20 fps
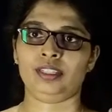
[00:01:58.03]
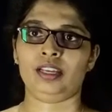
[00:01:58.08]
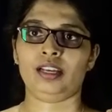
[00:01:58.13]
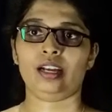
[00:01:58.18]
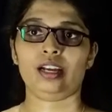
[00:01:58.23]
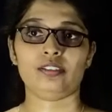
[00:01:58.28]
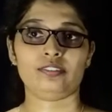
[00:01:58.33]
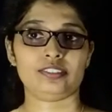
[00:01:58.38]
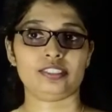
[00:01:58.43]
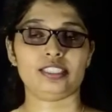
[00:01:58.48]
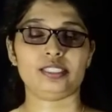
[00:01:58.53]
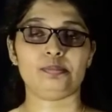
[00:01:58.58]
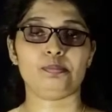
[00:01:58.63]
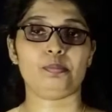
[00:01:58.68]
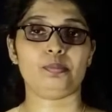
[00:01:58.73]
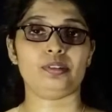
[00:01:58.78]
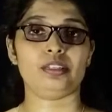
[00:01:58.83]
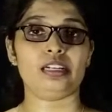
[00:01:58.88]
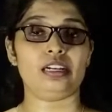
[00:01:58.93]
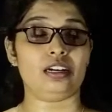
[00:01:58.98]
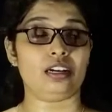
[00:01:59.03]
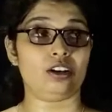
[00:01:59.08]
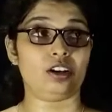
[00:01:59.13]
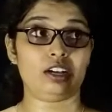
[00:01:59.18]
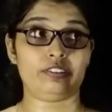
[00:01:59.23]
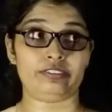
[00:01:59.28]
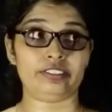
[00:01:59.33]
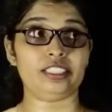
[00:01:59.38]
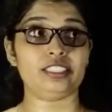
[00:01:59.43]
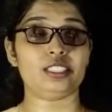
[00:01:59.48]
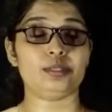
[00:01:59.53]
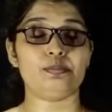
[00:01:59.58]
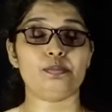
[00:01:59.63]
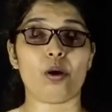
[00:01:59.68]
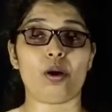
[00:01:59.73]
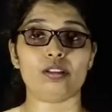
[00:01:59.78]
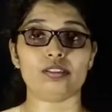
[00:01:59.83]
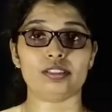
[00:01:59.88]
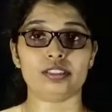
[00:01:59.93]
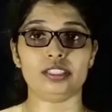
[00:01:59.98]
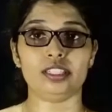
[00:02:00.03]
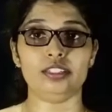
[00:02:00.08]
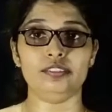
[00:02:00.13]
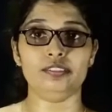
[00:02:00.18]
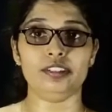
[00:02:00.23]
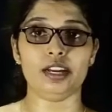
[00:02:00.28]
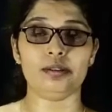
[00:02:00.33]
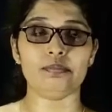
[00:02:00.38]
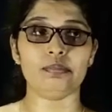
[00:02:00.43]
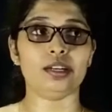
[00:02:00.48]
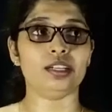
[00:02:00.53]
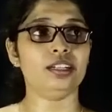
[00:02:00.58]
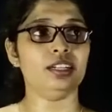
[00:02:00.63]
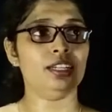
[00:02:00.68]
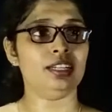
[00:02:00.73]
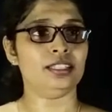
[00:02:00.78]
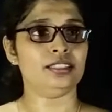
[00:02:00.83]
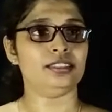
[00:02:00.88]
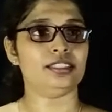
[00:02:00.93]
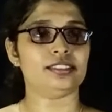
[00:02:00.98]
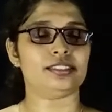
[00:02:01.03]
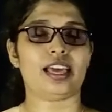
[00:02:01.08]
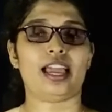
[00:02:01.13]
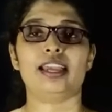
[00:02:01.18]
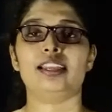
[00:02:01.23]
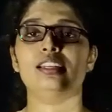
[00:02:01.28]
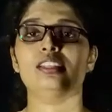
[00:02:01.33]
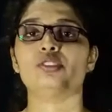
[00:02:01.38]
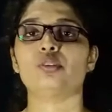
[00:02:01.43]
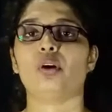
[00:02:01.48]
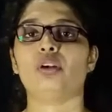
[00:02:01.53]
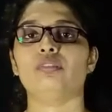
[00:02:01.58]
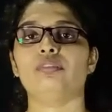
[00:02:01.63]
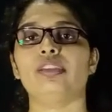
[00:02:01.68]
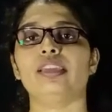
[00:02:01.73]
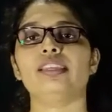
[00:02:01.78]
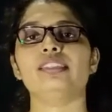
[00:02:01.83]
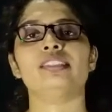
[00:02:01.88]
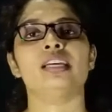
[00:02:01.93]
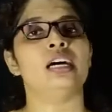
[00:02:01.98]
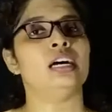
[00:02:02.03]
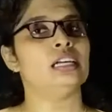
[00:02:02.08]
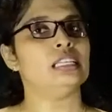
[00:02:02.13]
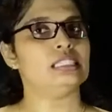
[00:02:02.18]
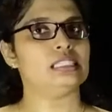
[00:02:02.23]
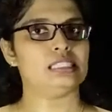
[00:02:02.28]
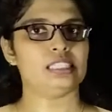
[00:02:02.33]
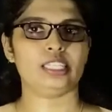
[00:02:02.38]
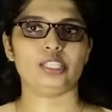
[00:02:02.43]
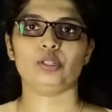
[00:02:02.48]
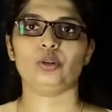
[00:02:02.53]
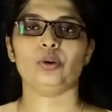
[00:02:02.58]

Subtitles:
If it is a positive number, the sign is always 0